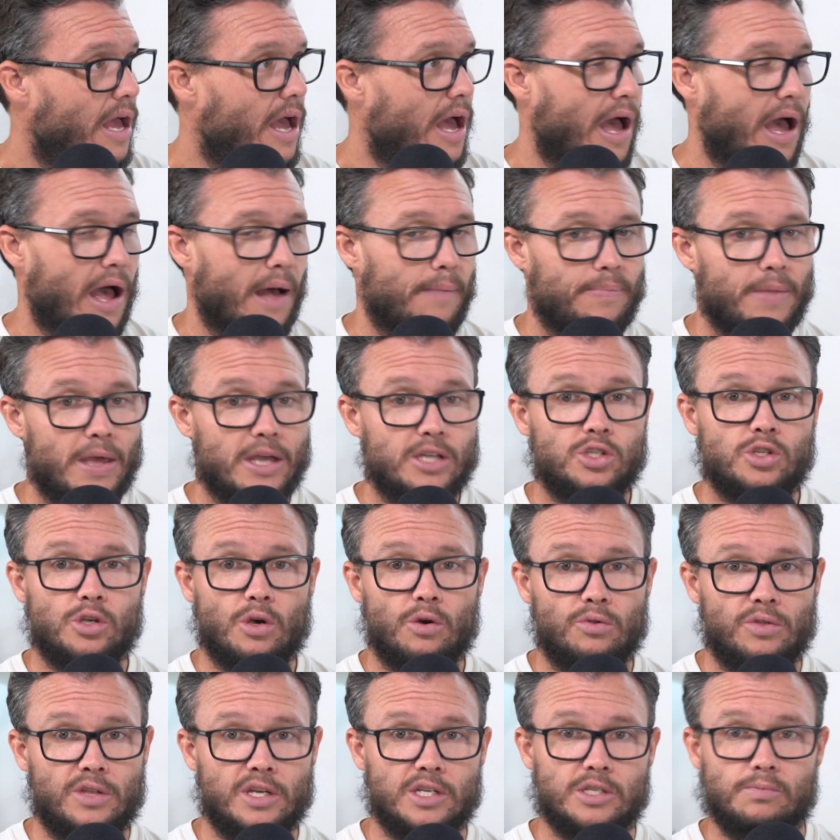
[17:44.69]
And
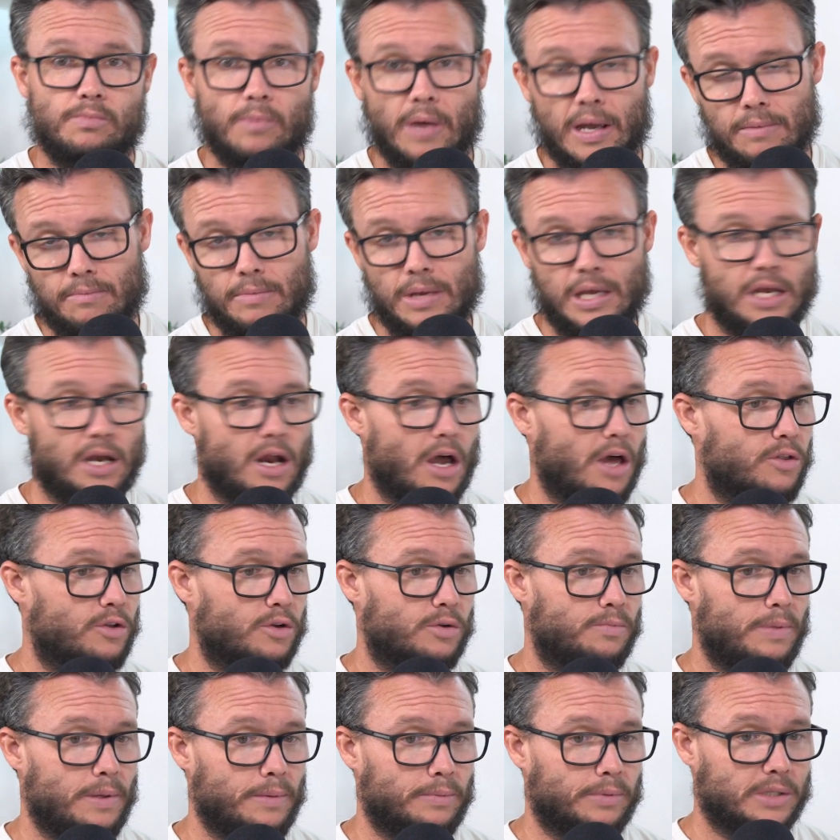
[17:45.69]
so this might mean
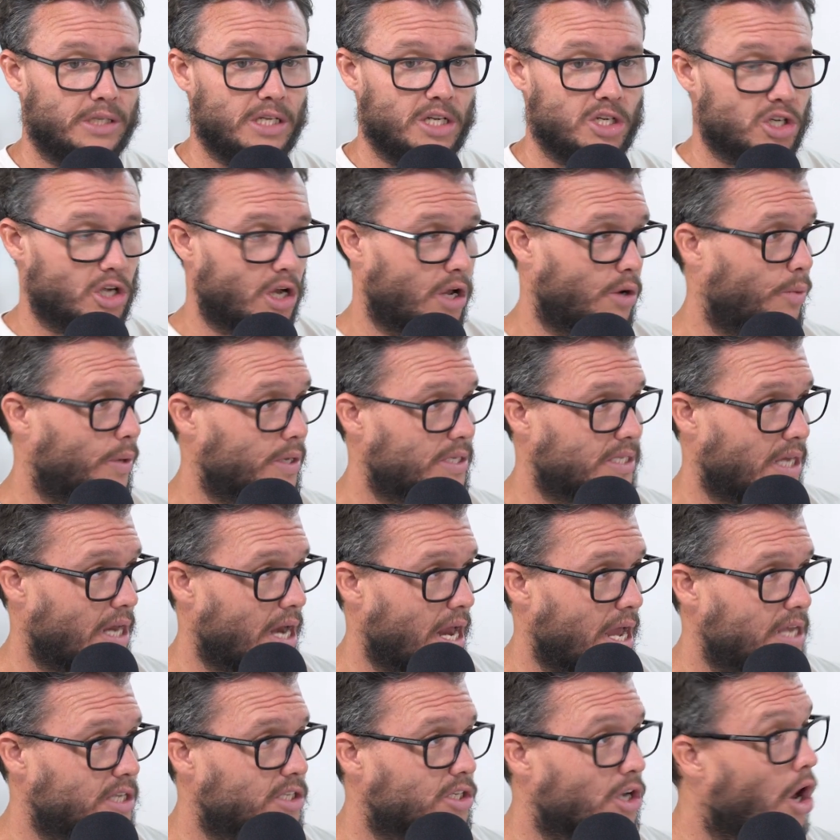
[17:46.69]
other people teaching on Wednesday
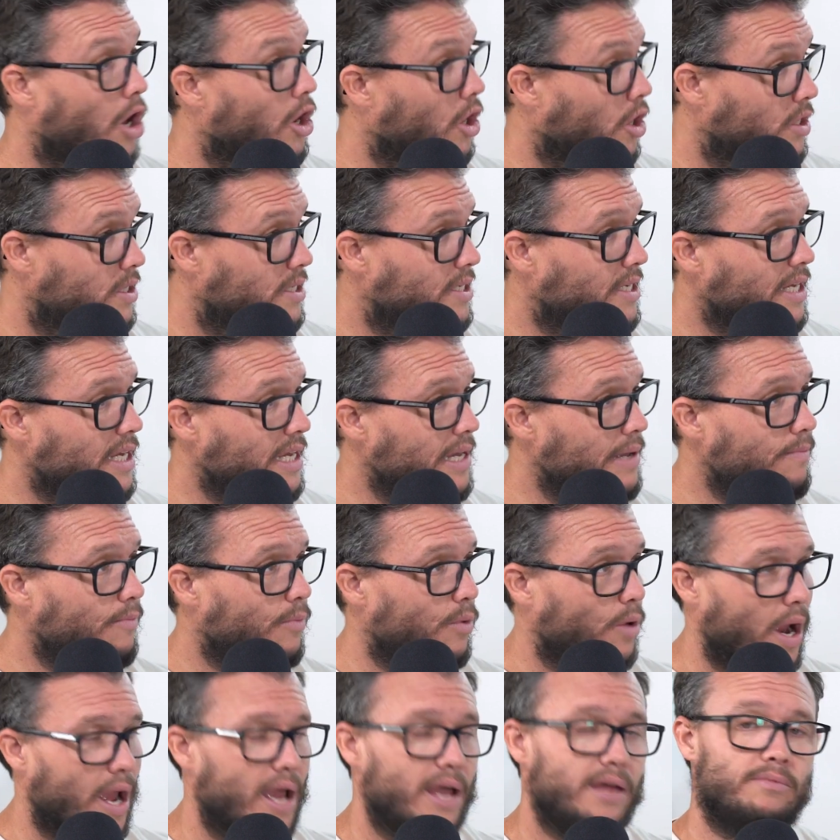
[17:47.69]
nights on our team,
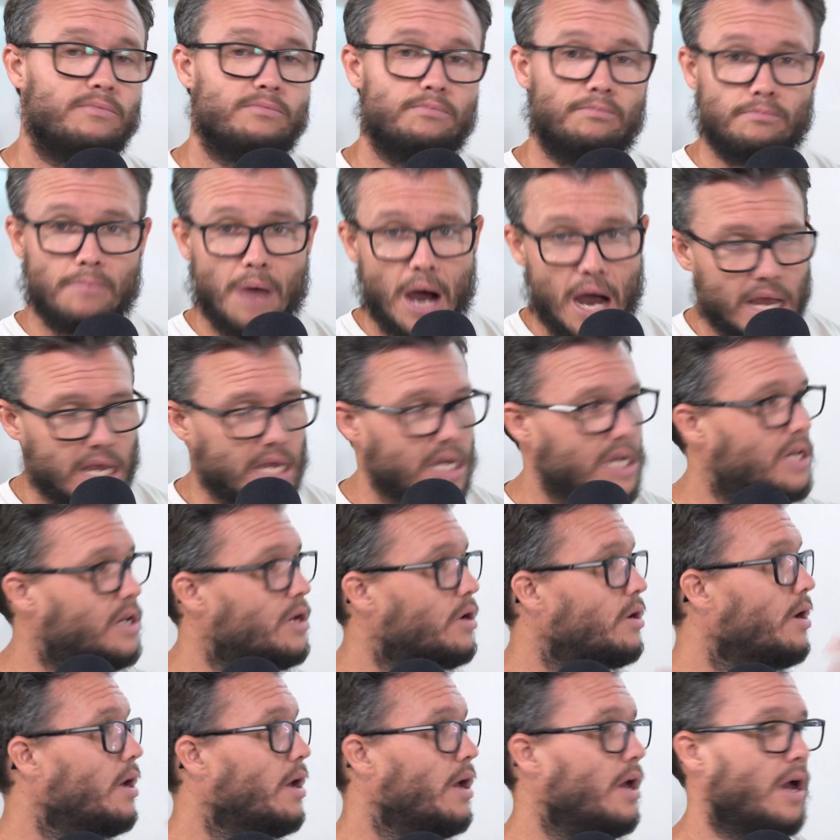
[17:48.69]
right?
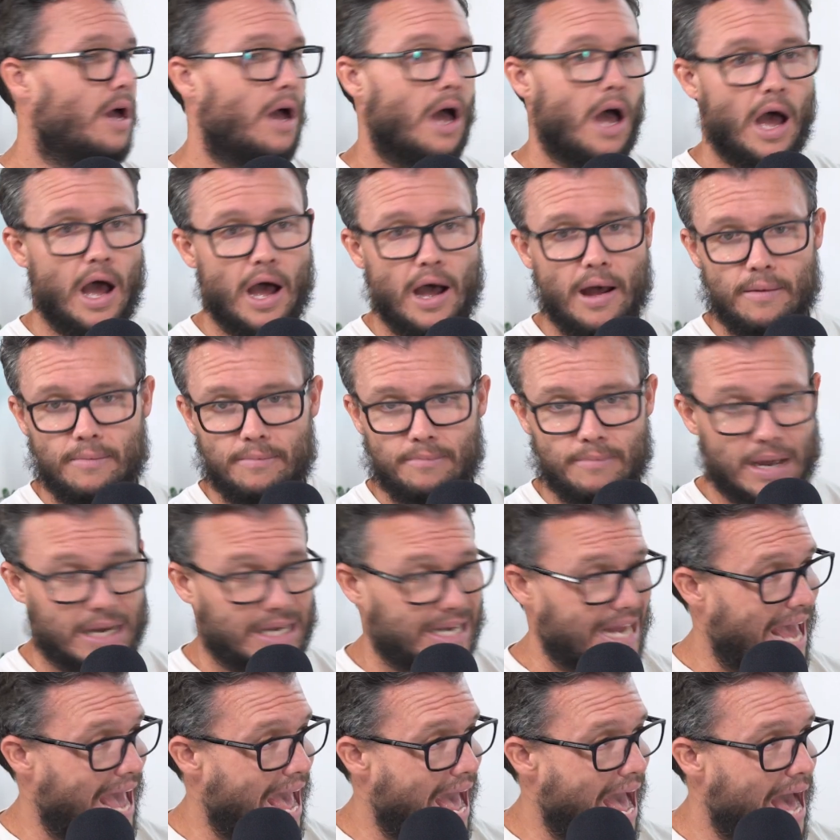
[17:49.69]
Mike, my
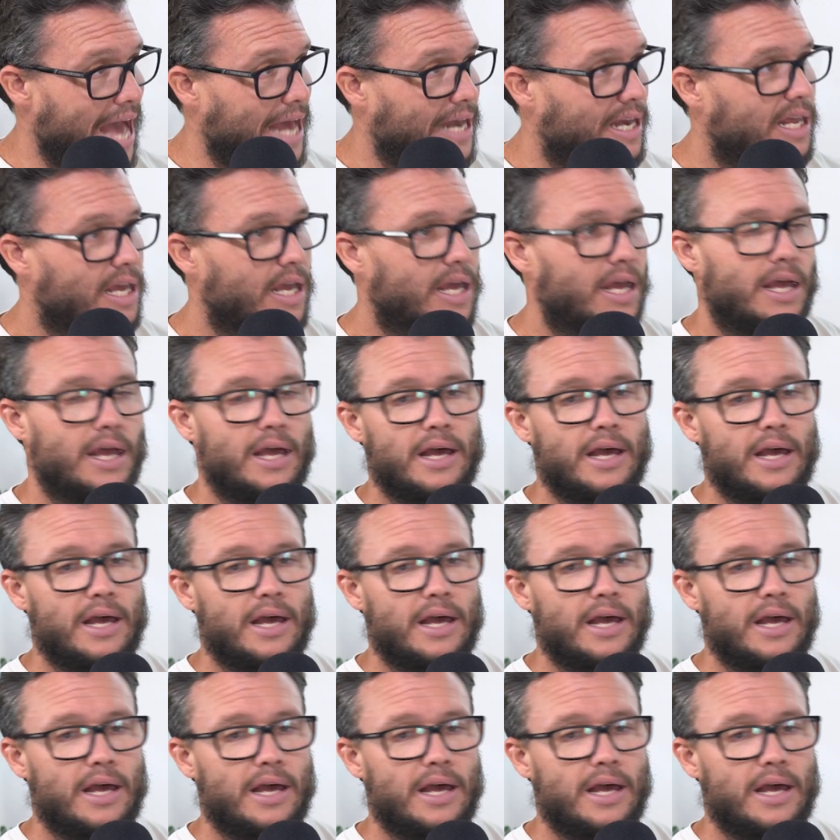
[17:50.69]
dad,